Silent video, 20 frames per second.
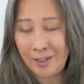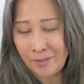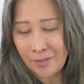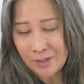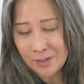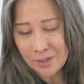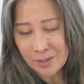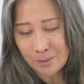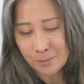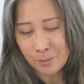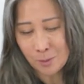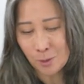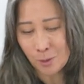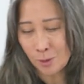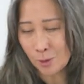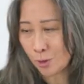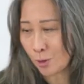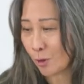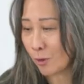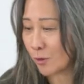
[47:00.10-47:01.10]
some
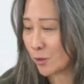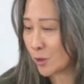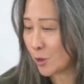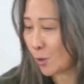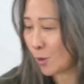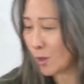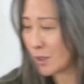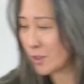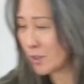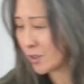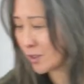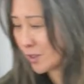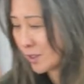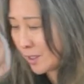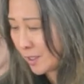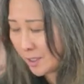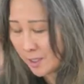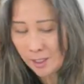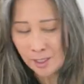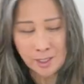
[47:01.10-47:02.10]
surf shorts.
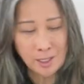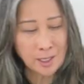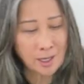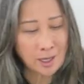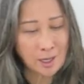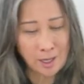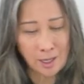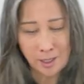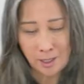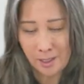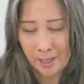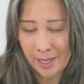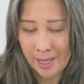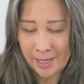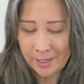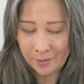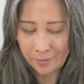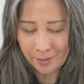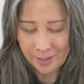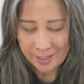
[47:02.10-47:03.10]

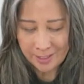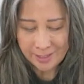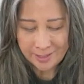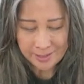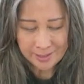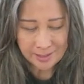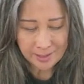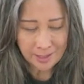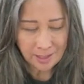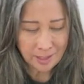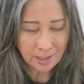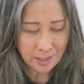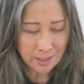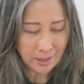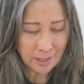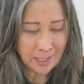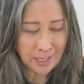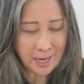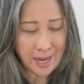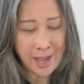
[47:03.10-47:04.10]
Anyways,
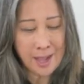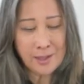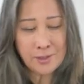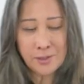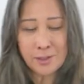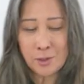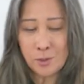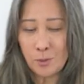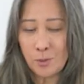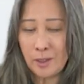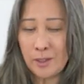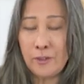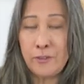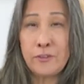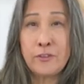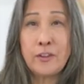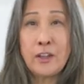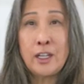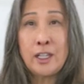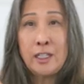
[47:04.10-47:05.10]
and it has this really
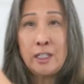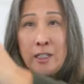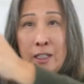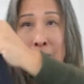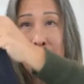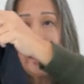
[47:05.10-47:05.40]
fun